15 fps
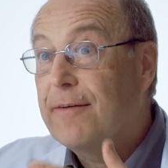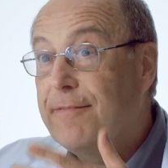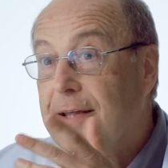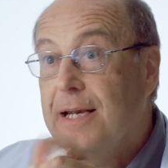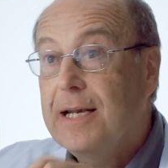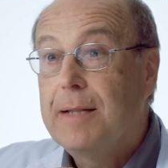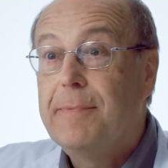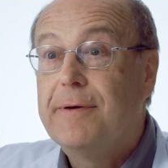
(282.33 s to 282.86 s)

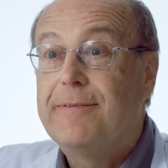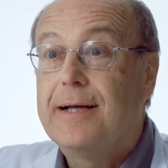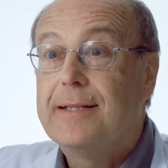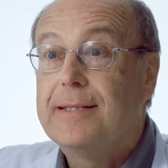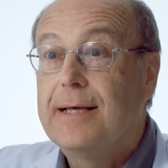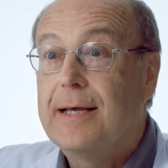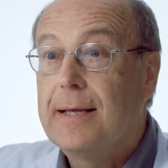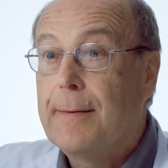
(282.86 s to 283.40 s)
and there is
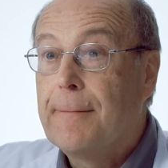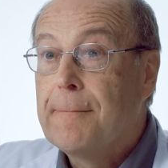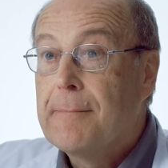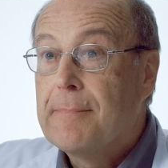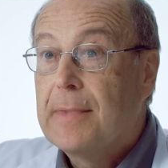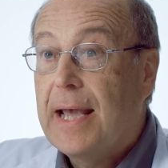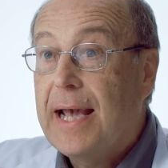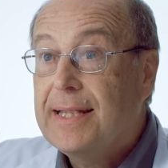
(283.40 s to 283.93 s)
caffeine in
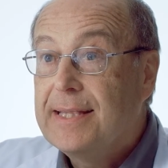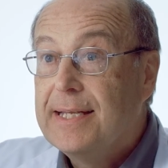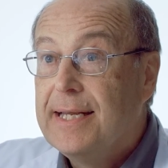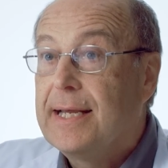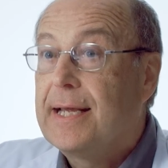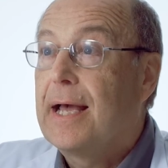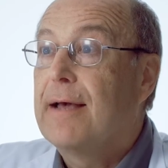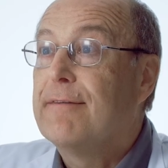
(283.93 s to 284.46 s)
lots of
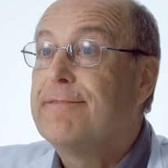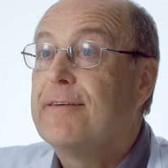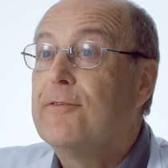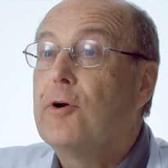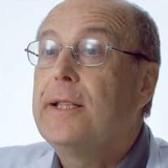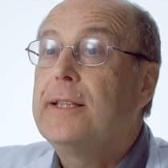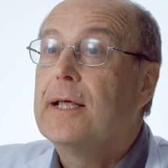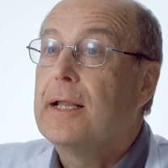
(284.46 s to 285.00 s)
traditional
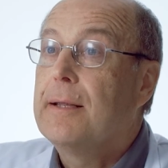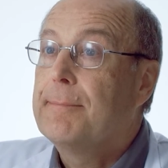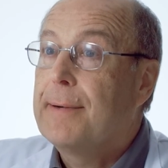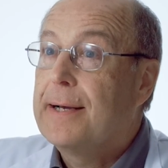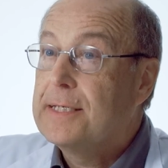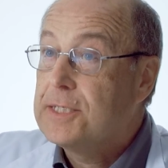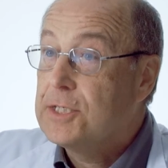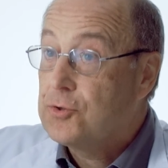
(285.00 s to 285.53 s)
drinks
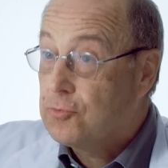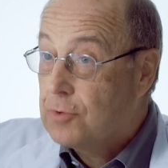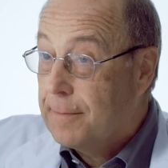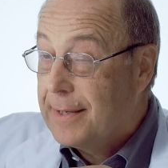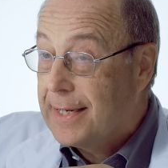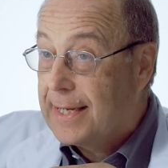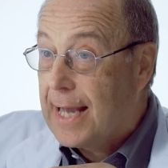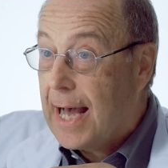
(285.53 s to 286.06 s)
popular in
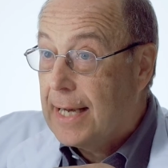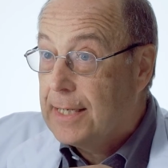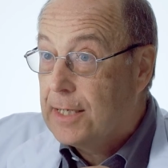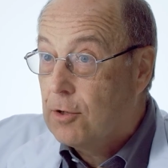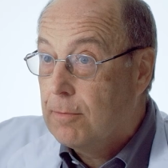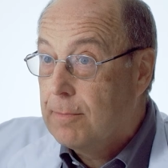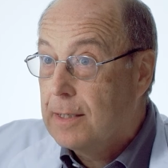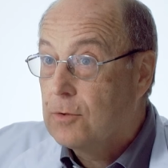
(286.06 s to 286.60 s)
South
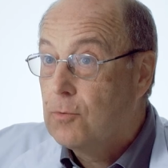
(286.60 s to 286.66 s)
America,